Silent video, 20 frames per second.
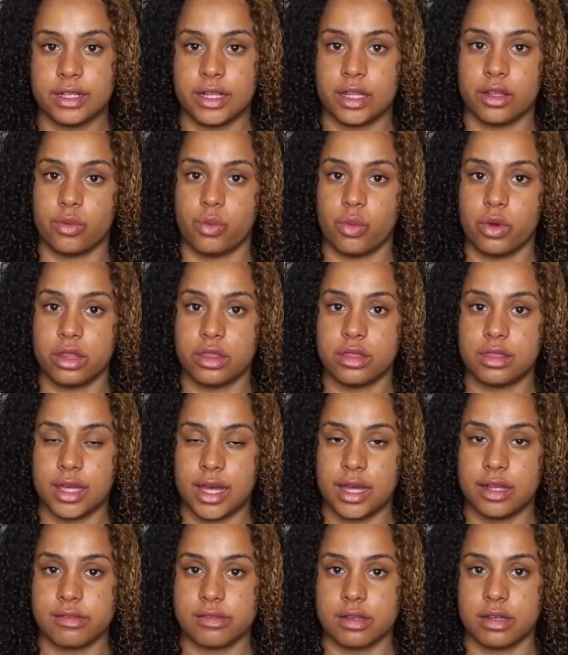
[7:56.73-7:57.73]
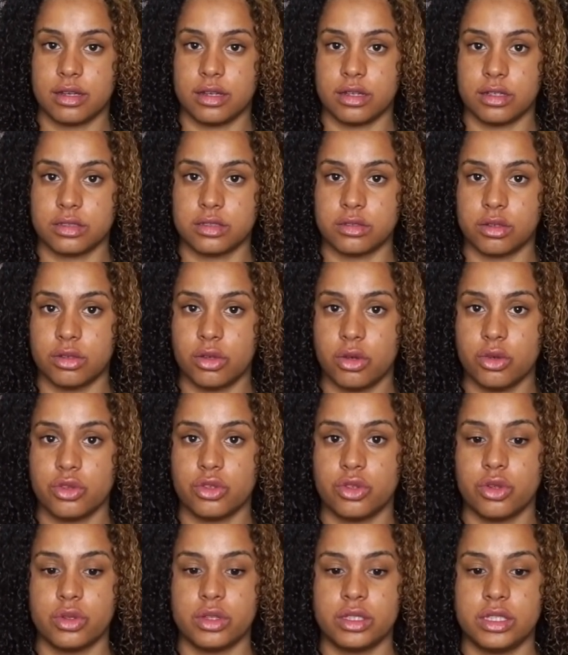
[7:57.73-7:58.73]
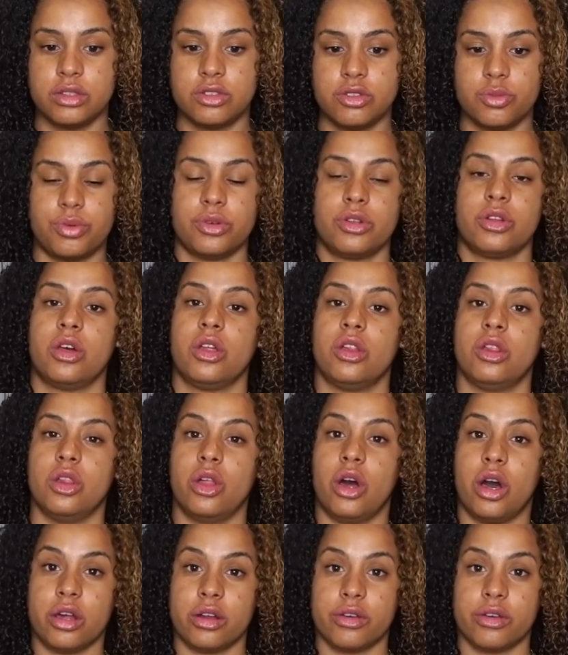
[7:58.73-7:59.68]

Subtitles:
that with that soil, you don't need to put a lot